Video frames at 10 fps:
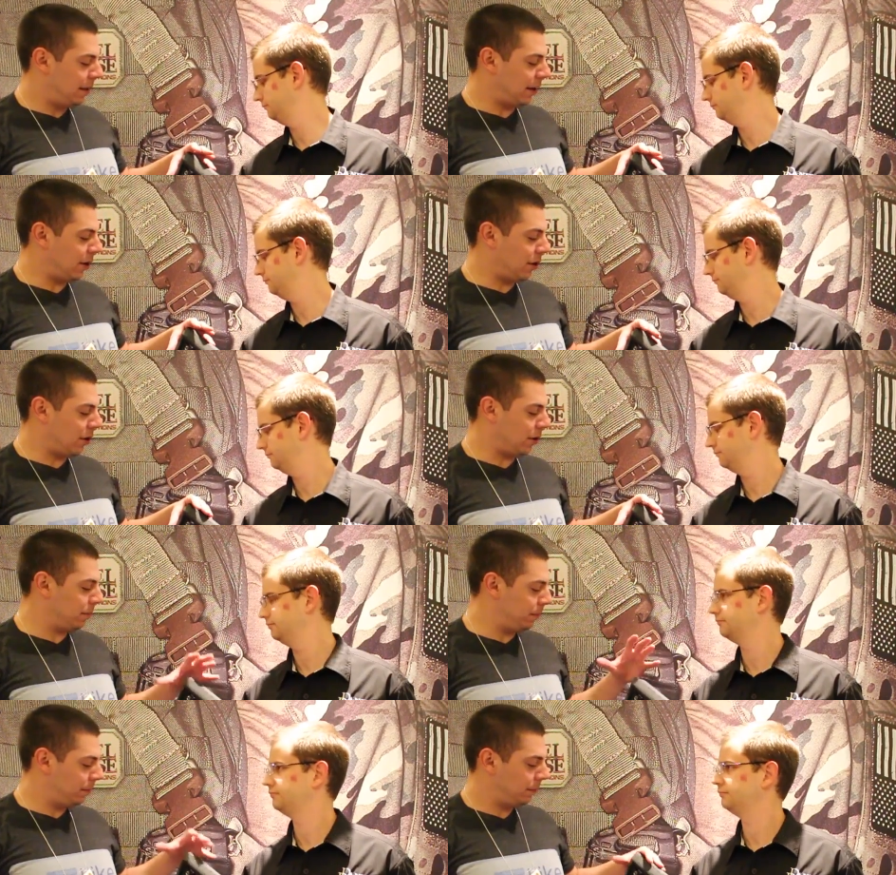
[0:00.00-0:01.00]
Speaker 1: their
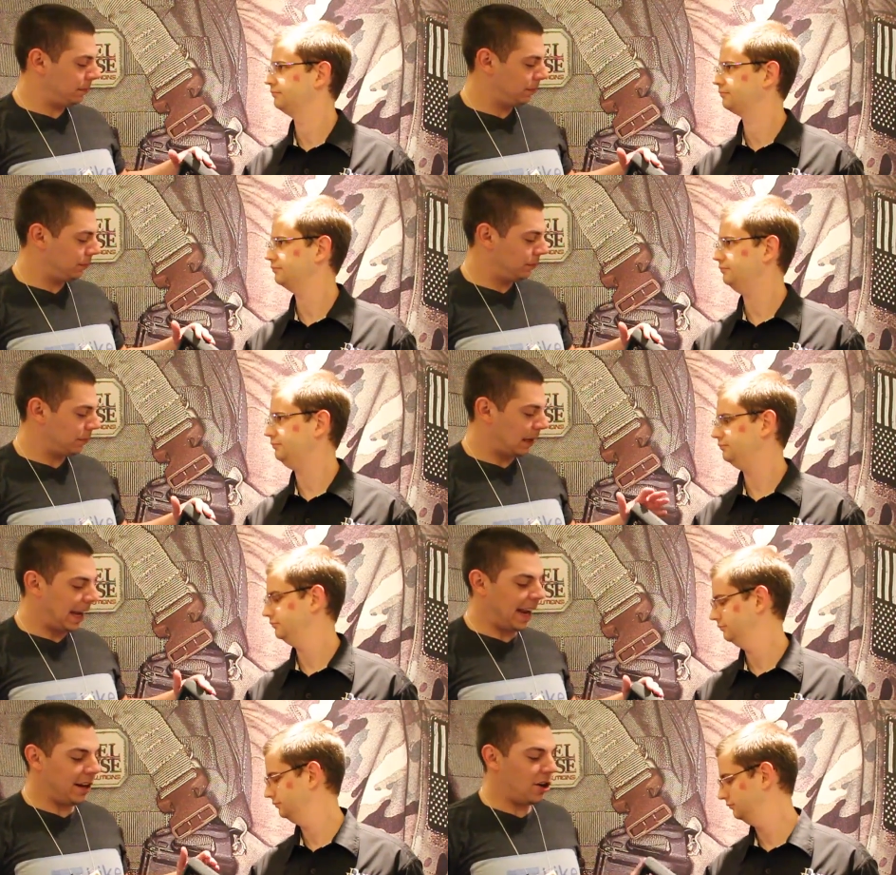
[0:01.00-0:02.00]

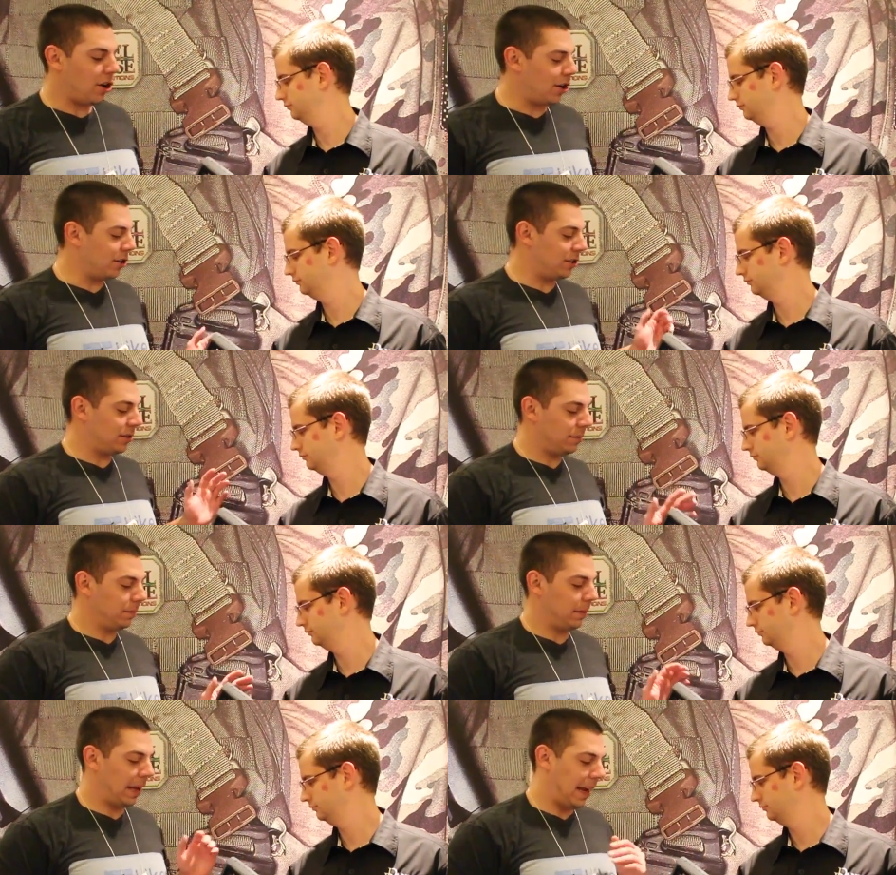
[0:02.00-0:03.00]
hand guards
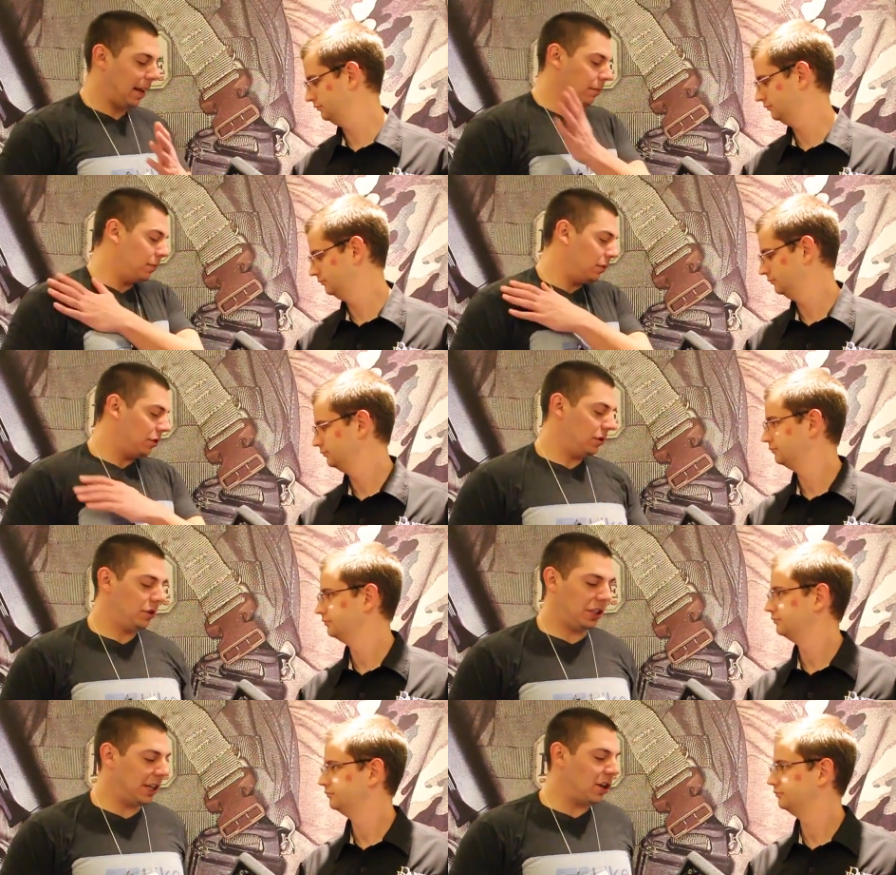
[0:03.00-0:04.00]

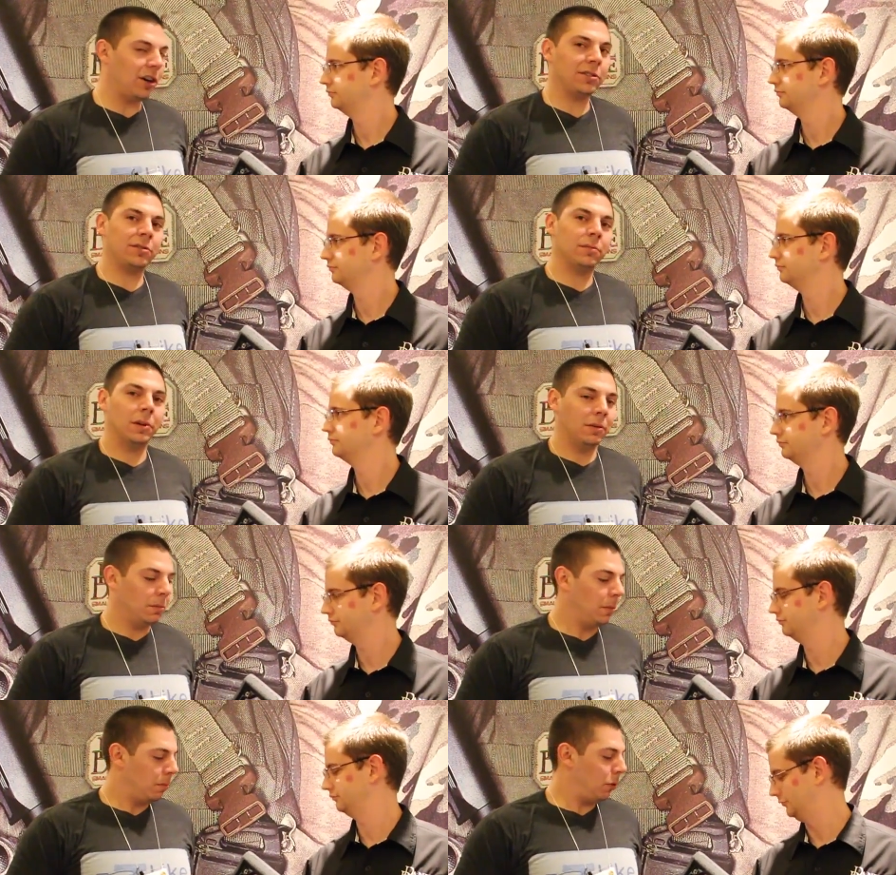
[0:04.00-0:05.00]
and cheek guards
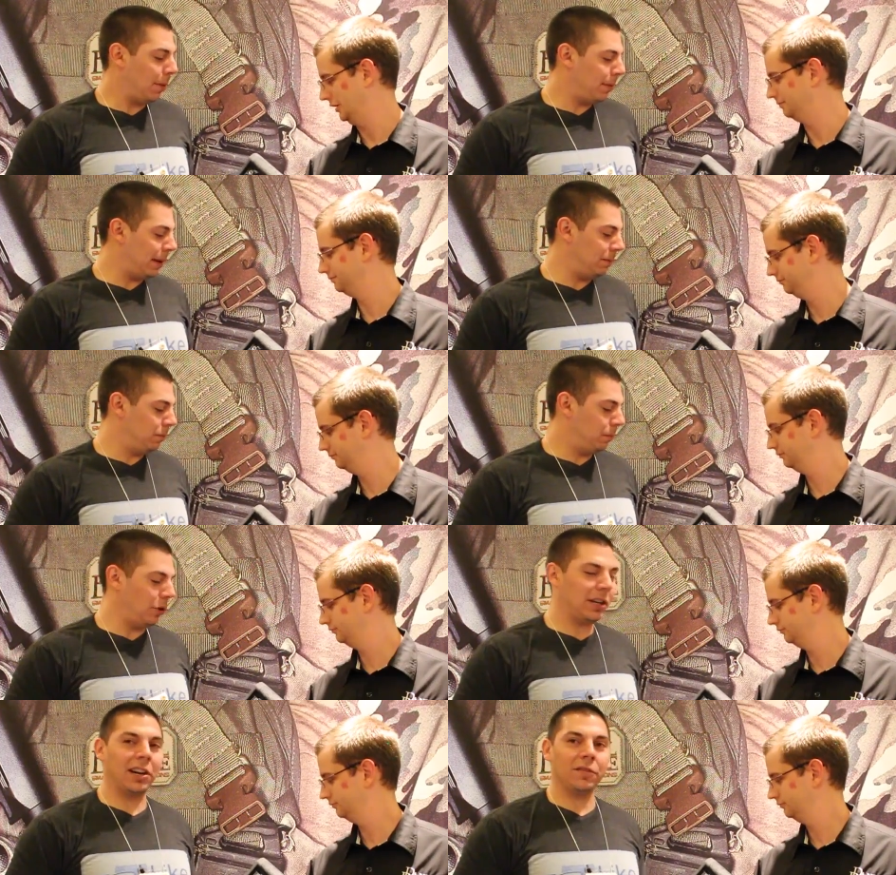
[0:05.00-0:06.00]
probably
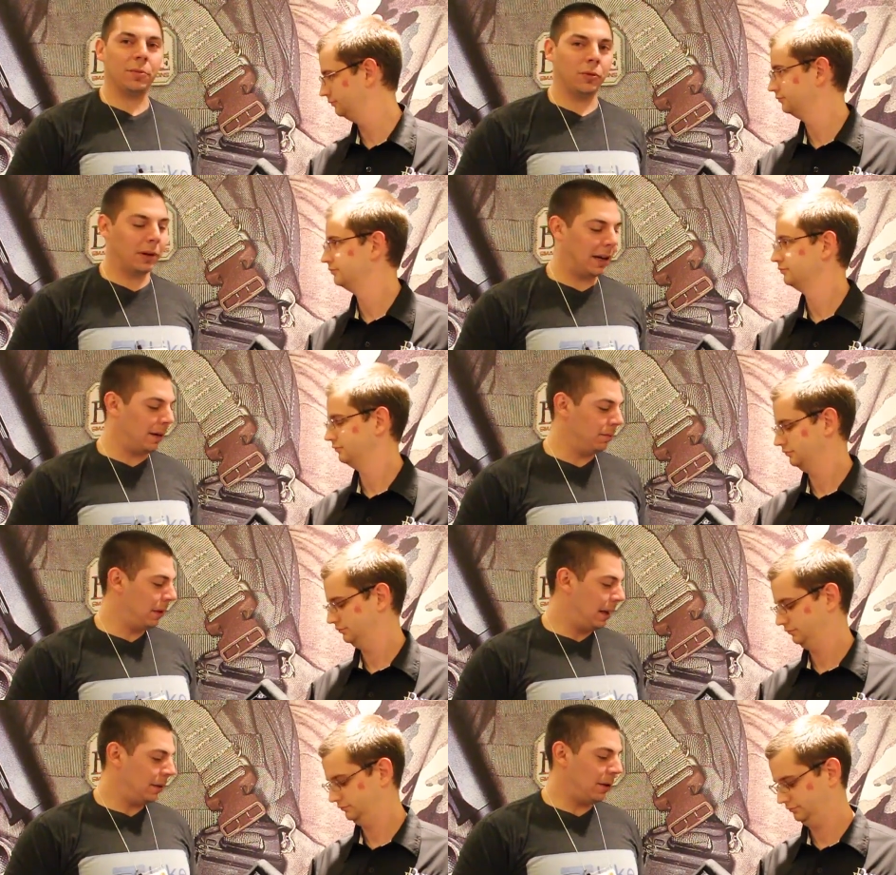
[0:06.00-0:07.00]
pretty comfortable.
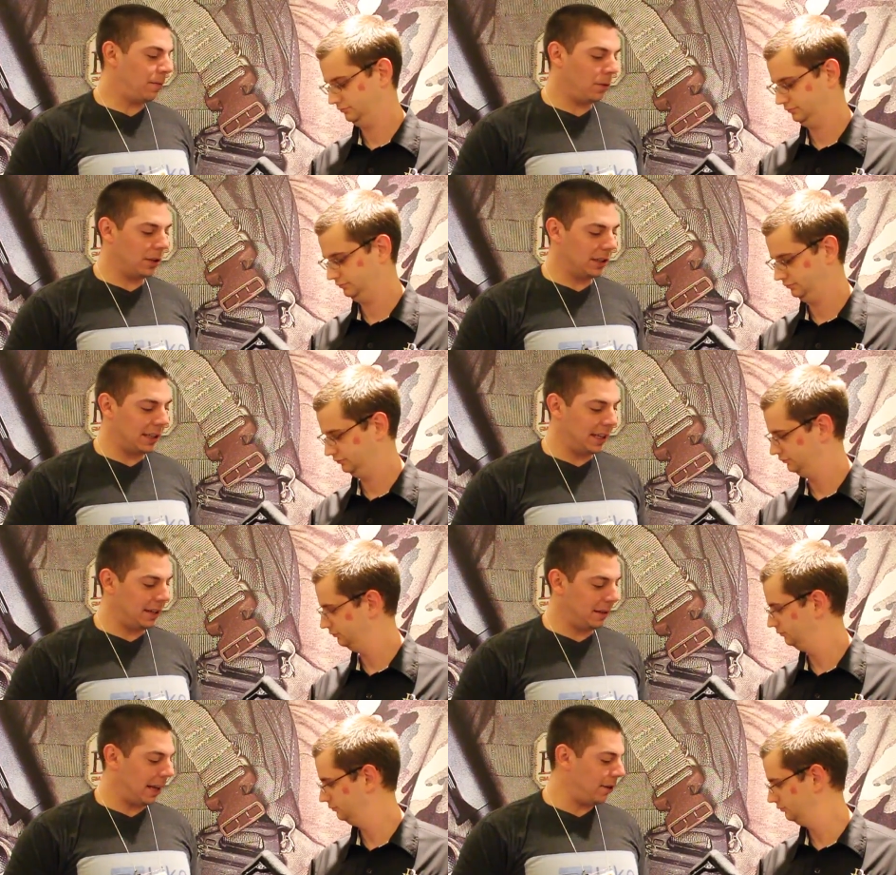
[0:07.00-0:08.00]
Uh, look forward to seeing
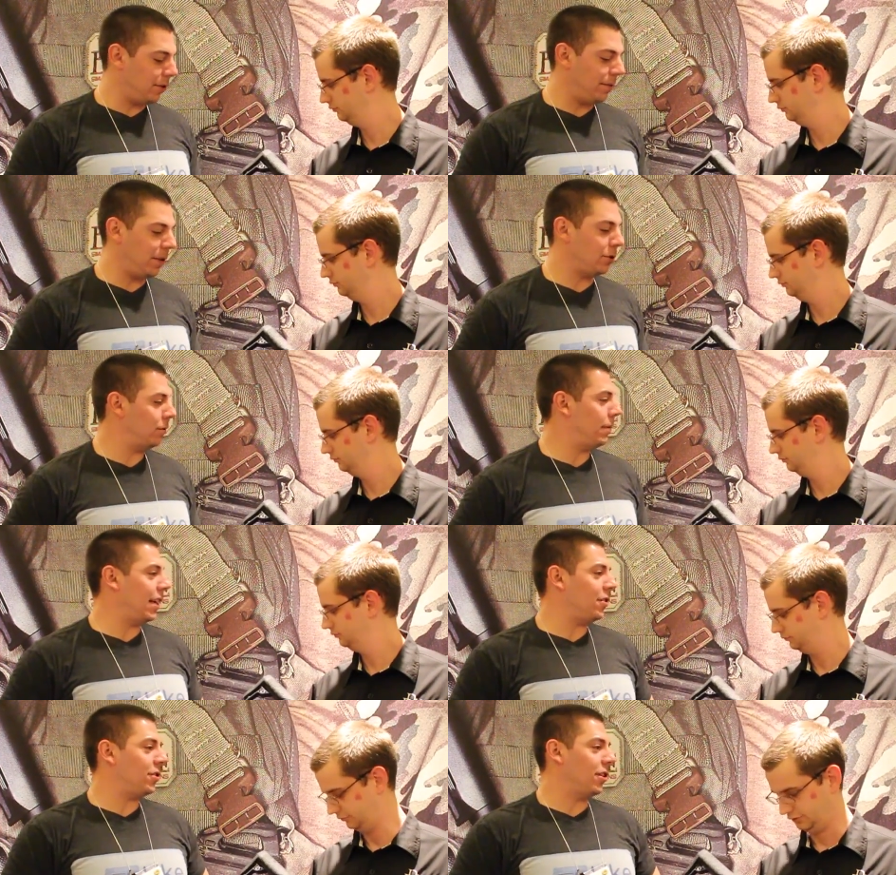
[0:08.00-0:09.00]
it later in the future.
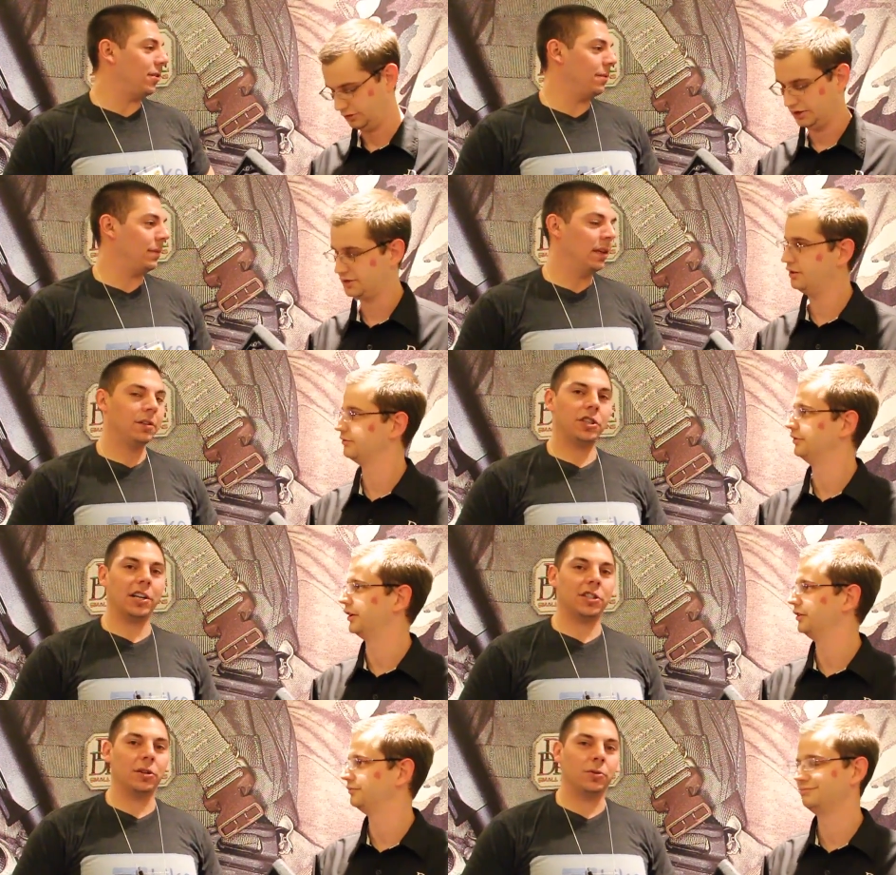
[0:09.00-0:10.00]
Thank you, sir. Yes, sir.
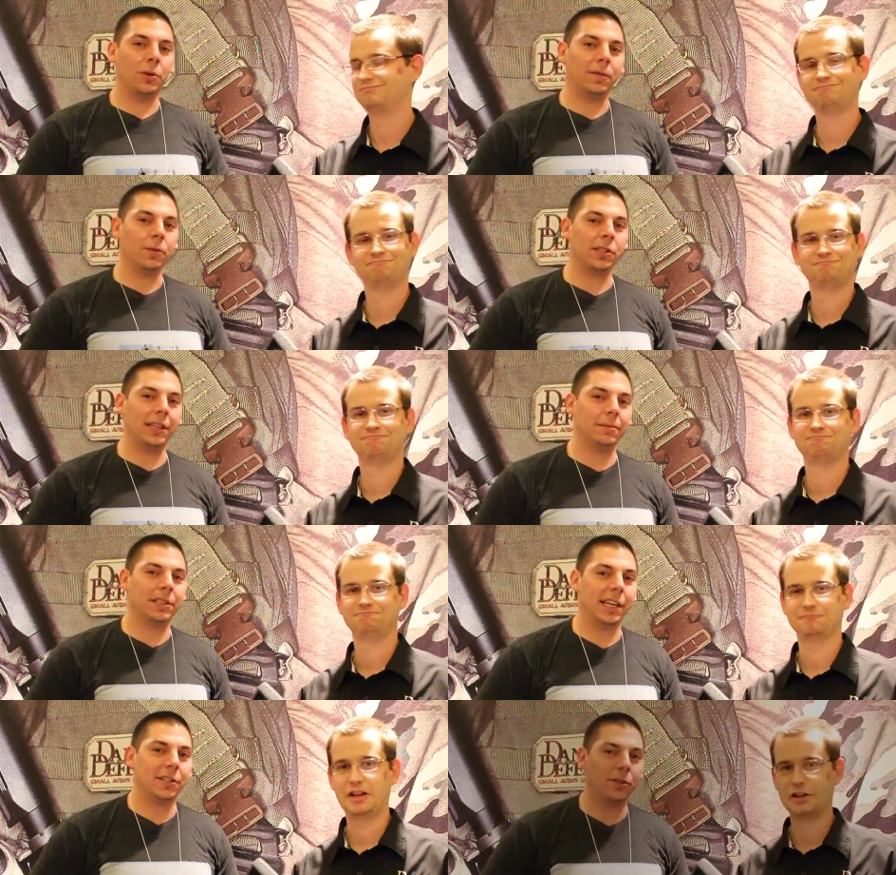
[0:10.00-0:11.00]
SHOT Show 2014. Stay